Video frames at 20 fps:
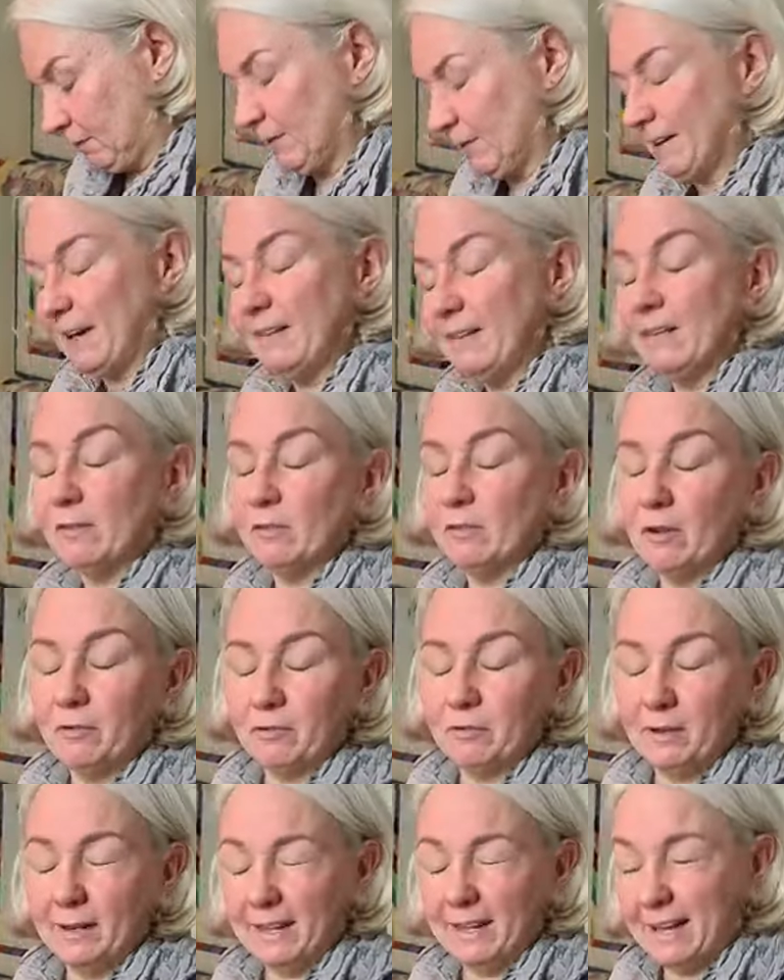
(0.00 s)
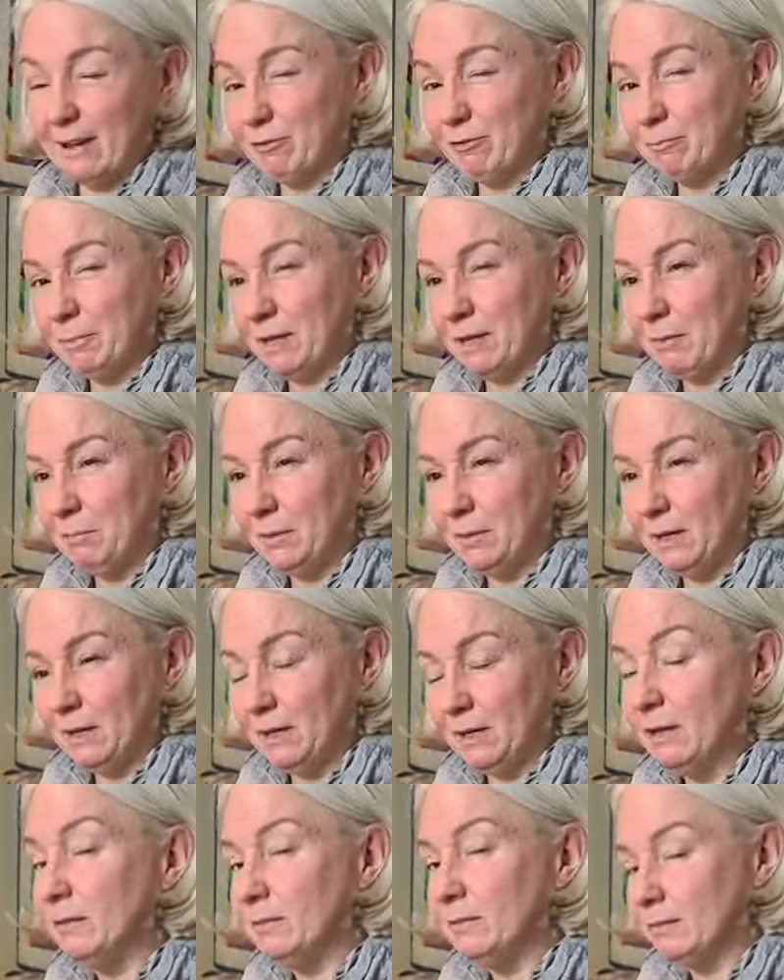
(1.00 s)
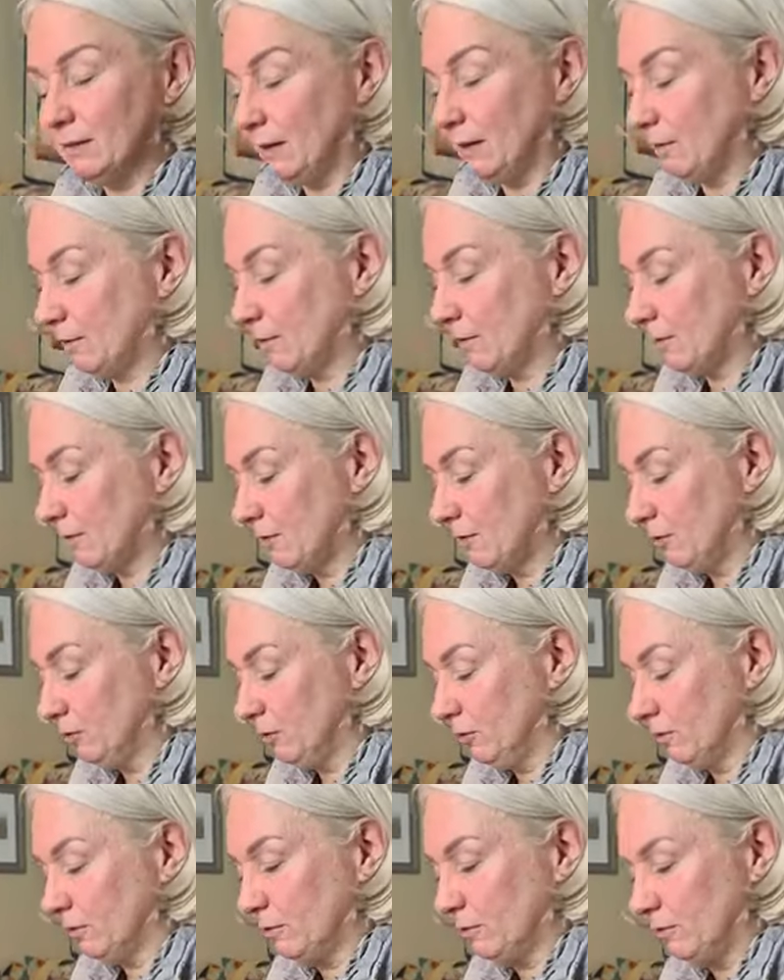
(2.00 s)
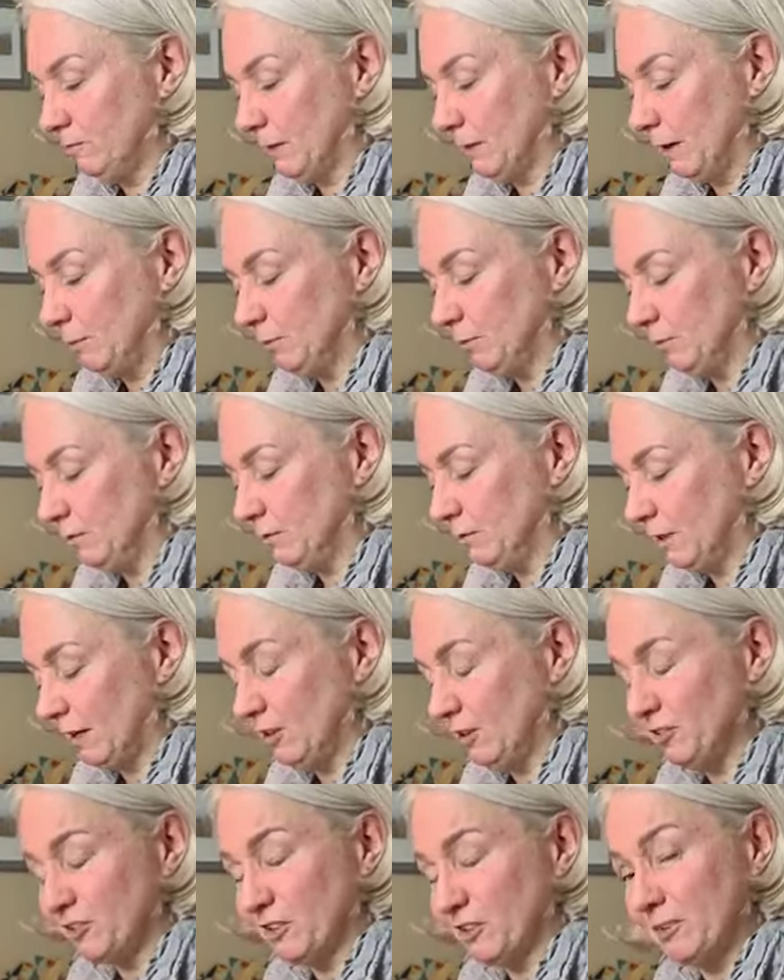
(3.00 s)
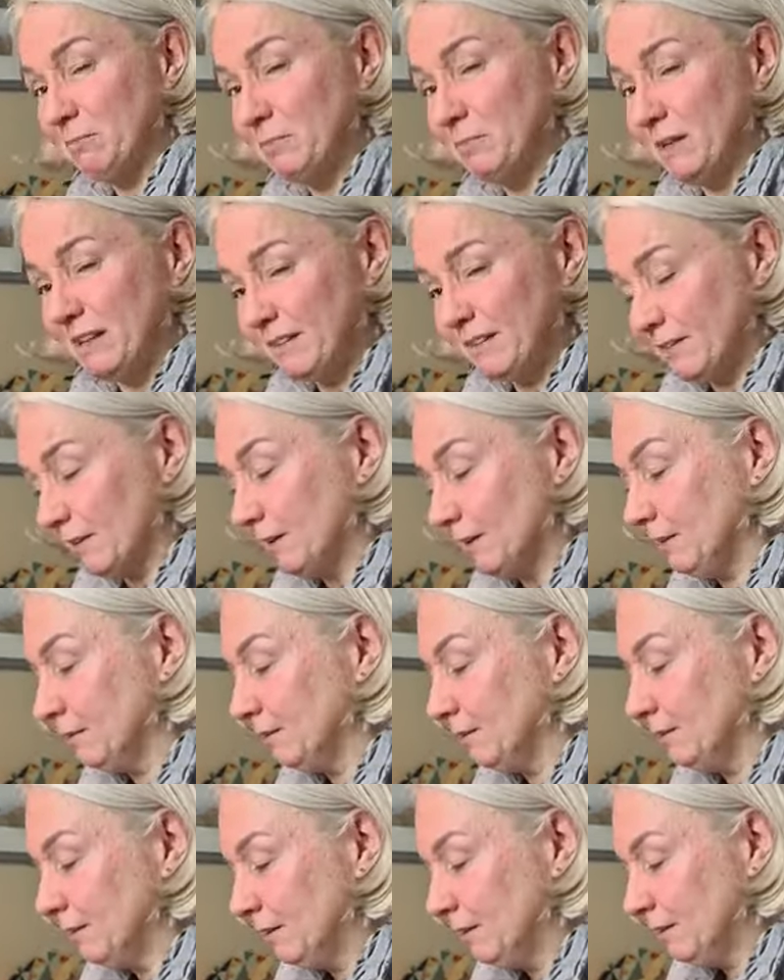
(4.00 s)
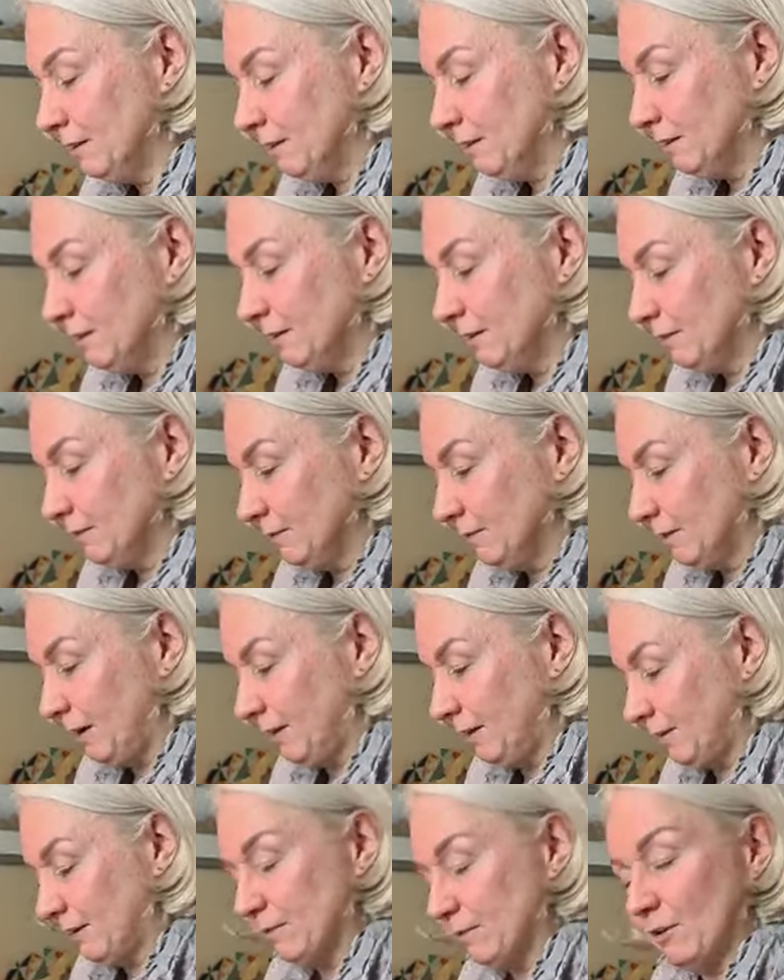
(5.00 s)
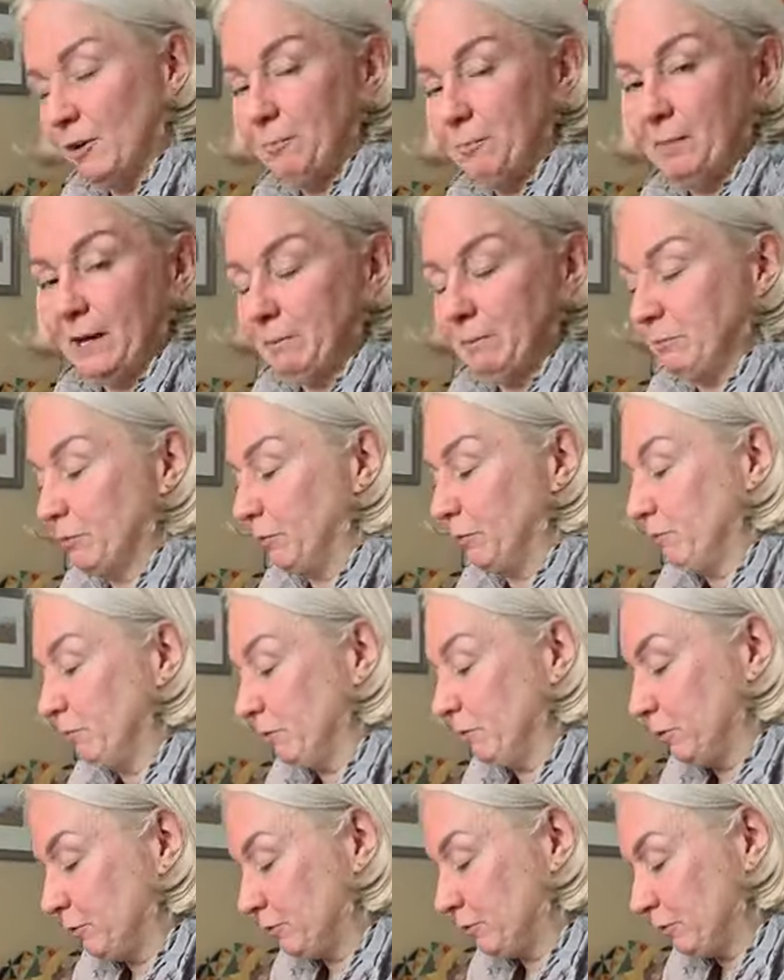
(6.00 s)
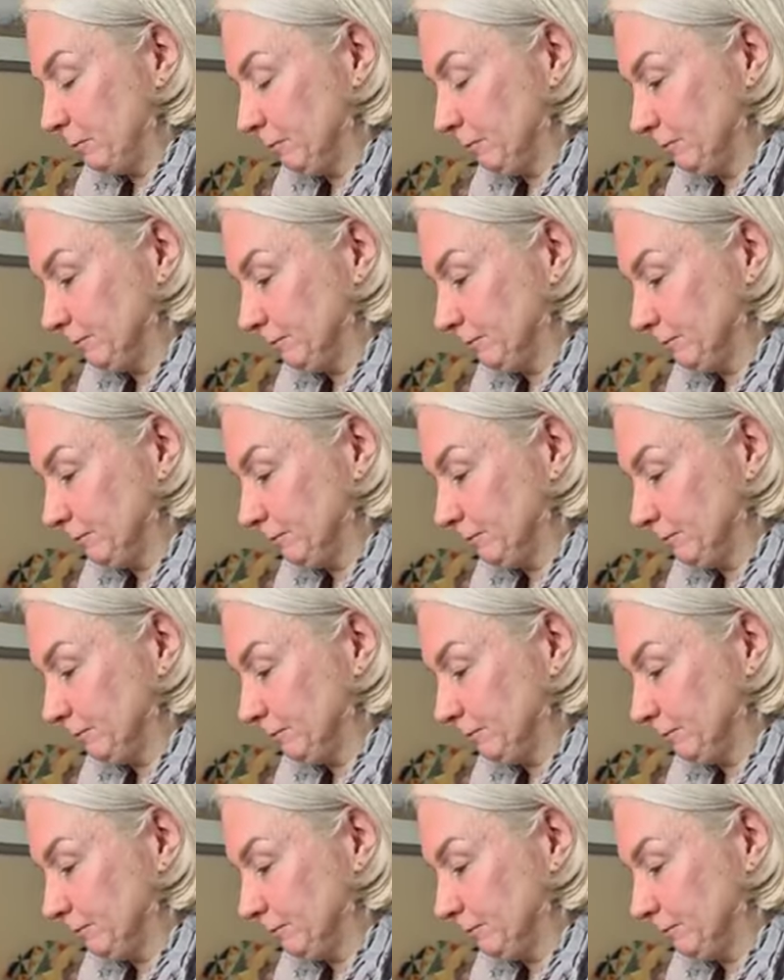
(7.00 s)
So I guess it's not really FPP, it's just foundation piecing, because there's no paper involved.